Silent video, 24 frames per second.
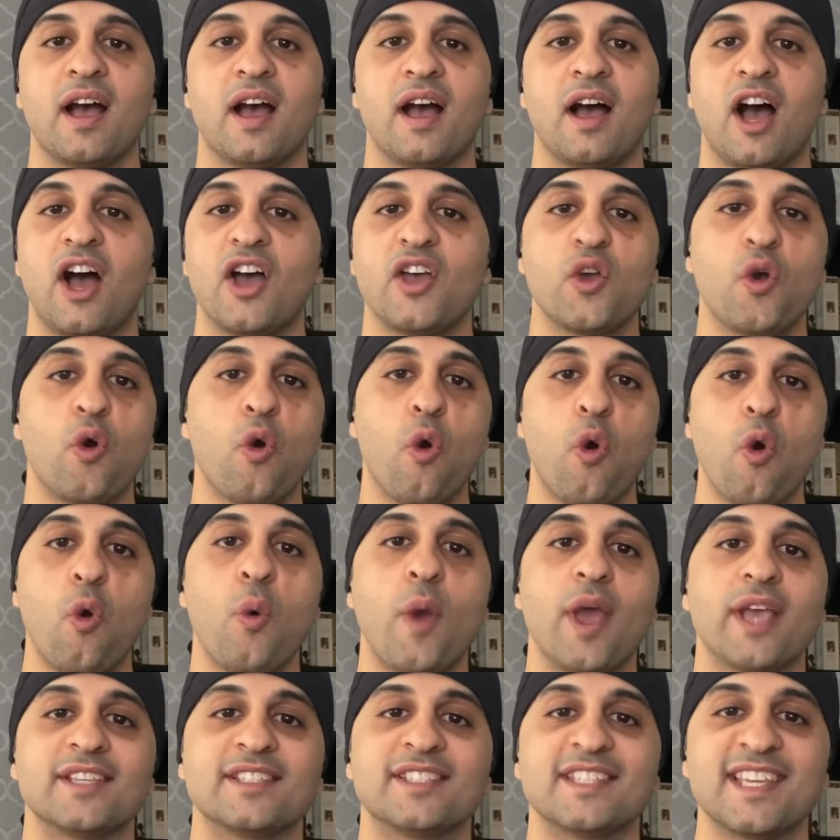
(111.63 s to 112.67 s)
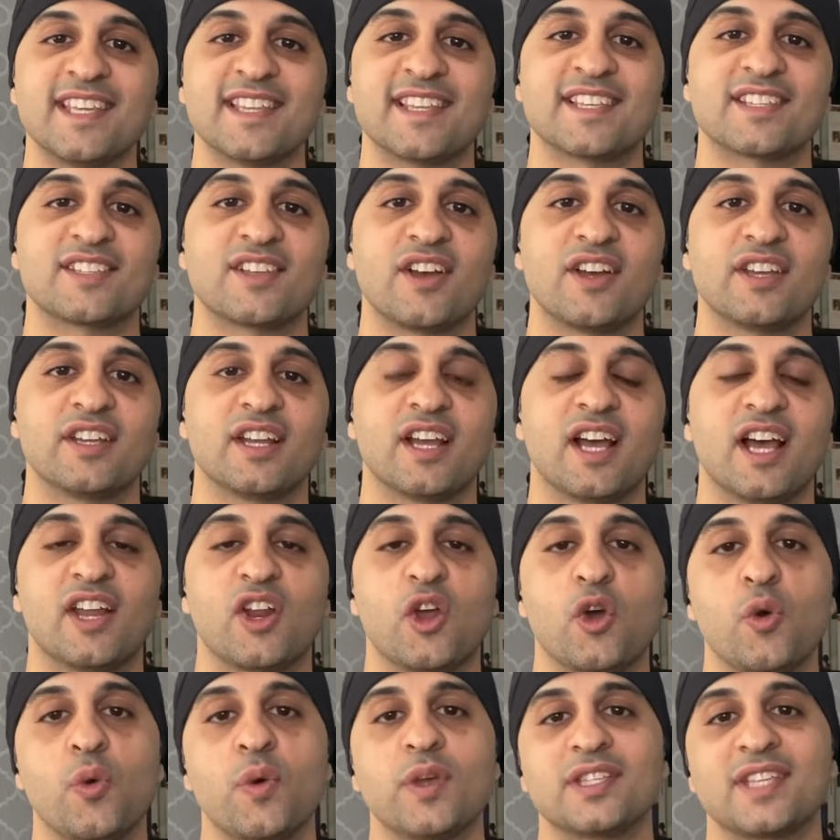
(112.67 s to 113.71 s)
I always see the sign and I
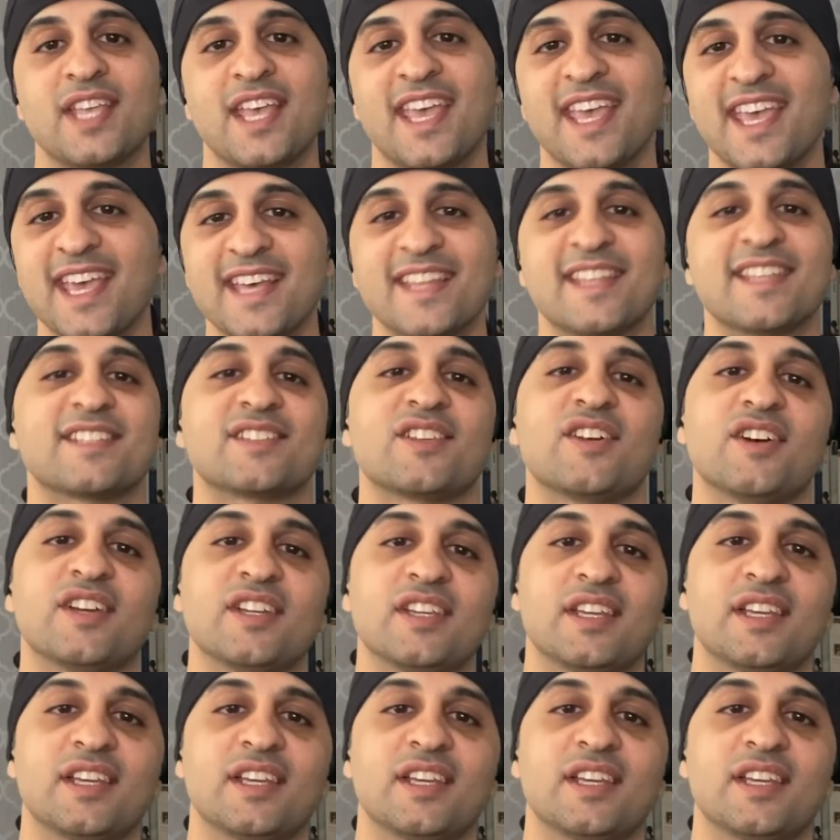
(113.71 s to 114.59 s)
always hear the sign.